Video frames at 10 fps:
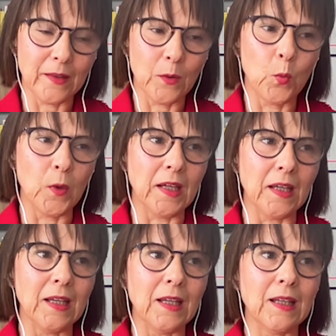
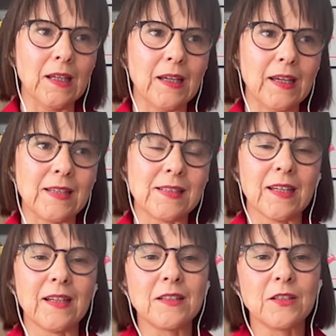We
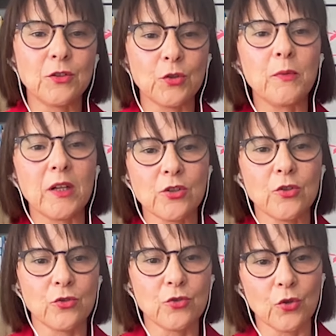exert too much
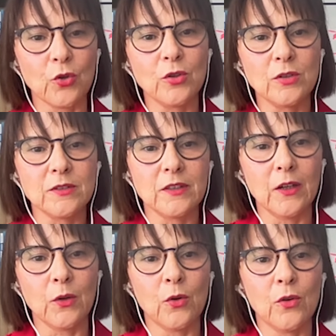control
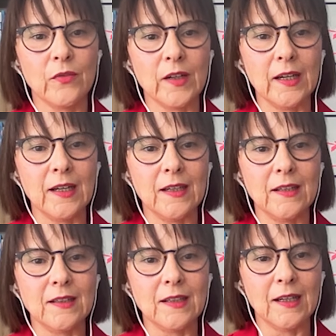over,